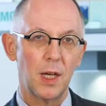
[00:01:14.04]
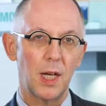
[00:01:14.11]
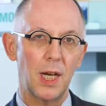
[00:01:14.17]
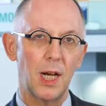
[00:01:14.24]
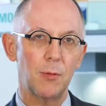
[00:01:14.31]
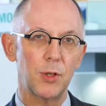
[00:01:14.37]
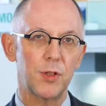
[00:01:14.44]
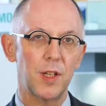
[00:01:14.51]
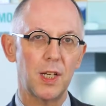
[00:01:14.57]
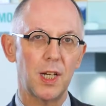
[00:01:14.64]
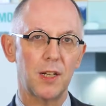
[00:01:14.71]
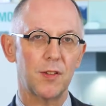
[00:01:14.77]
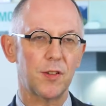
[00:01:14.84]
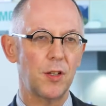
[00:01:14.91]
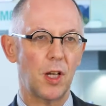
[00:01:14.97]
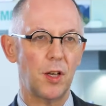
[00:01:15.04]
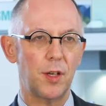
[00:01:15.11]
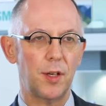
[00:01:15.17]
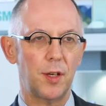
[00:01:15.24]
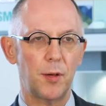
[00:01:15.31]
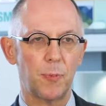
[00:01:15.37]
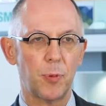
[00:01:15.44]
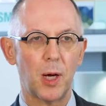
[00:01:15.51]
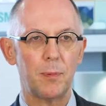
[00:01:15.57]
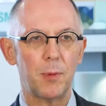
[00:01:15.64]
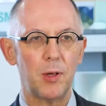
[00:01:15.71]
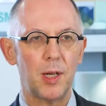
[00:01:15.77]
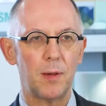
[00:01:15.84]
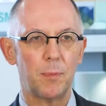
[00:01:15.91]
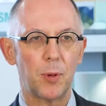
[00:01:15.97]
And I would say that's not the
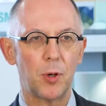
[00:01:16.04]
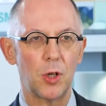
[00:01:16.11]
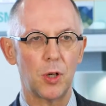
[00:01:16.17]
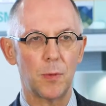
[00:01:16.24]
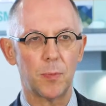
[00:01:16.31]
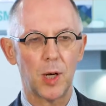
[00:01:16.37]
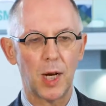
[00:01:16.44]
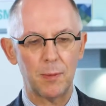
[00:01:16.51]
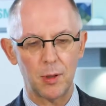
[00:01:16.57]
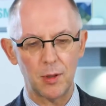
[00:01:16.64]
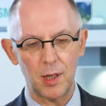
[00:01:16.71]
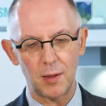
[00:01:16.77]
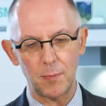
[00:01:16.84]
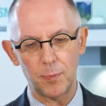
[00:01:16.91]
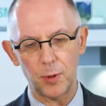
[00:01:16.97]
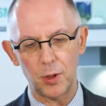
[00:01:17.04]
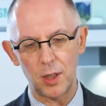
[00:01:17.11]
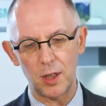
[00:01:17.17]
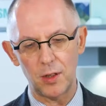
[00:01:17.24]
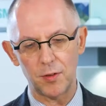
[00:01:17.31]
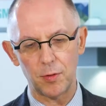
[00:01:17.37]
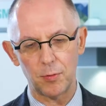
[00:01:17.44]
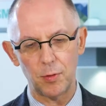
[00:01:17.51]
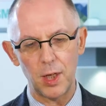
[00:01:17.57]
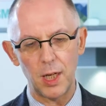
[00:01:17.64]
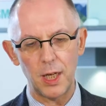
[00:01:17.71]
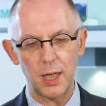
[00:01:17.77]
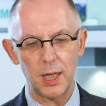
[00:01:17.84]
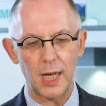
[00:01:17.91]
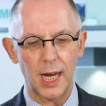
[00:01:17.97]
primary endpoint. The primary endpoint is
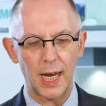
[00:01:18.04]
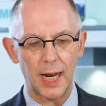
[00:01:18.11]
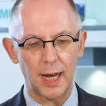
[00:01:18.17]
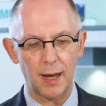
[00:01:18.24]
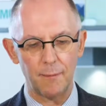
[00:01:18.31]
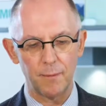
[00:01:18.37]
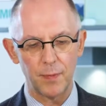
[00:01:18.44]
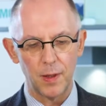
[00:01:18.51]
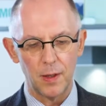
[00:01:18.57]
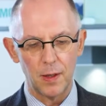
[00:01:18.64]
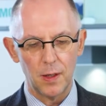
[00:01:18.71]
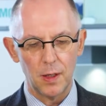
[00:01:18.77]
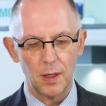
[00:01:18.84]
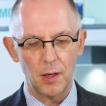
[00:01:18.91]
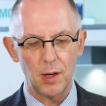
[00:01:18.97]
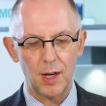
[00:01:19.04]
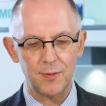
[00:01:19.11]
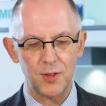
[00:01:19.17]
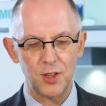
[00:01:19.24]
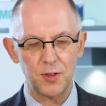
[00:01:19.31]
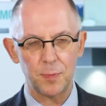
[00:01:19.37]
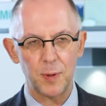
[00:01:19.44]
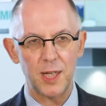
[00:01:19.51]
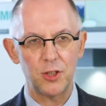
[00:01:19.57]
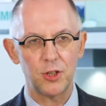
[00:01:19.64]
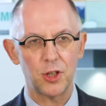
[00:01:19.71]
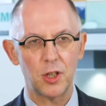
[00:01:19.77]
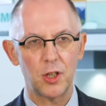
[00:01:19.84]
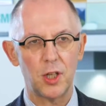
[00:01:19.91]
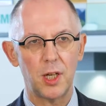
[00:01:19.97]
really that you have these
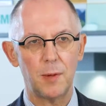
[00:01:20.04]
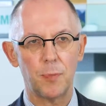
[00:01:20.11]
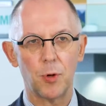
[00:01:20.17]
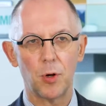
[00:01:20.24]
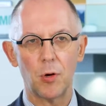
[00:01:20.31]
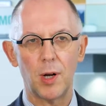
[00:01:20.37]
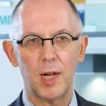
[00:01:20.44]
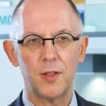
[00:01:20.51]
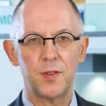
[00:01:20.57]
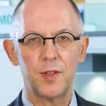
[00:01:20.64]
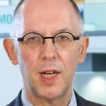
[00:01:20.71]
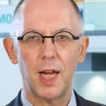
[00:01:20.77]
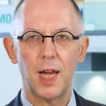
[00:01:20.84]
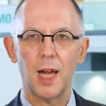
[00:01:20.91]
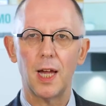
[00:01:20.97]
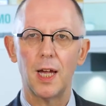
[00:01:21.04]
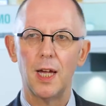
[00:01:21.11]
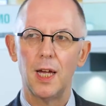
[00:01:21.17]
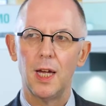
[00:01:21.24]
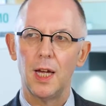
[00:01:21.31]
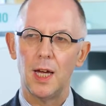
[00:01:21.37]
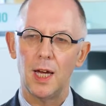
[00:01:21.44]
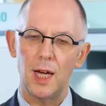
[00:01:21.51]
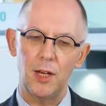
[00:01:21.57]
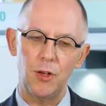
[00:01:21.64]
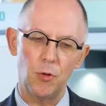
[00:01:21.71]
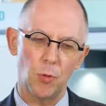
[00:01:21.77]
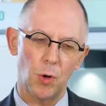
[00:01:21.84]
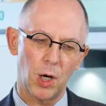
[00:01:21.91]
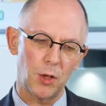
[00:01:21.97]
patients, they're progressing,
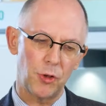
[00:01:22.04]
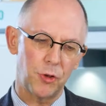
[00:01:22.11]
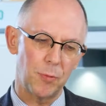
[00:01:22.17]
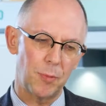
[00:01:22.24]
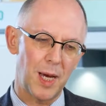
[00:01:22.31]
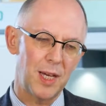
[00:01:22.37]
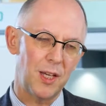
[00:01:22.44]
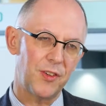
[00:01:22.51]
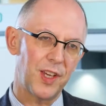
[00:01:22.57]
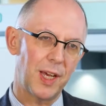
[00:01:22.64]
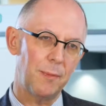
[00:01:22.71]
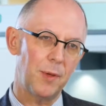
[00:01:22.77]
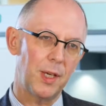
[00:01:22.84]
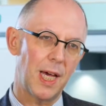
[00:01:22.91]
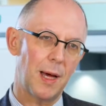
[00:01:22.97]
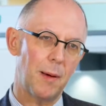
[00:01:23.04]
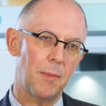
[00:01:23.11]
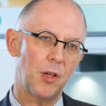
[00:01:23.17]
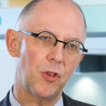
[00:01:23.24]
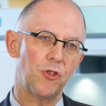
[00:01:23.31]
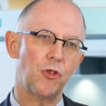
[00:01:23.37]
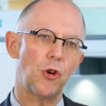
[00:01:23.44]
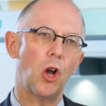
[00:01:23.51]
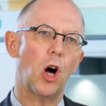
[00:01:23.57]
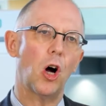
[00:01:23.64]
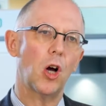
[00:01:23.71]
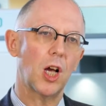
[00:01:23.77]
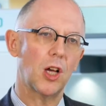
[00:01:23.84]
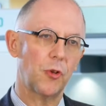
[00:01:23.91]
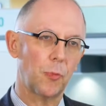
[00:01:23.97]
and you want to maintain them as
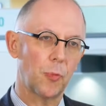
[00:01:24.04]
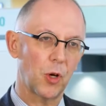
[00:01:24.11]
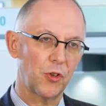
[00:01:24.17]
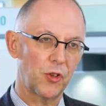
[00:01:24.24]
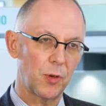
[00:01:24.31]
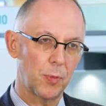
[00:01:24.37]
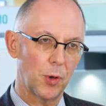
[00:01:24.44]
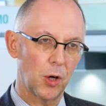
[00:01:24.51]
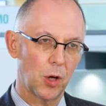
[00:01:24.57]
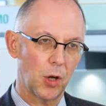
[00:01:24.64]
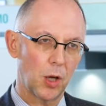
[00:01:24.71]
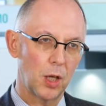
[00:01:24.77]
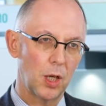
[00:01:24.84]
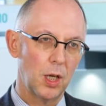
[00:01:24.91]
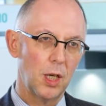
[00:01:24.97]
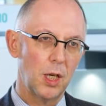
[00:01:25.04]
long as possible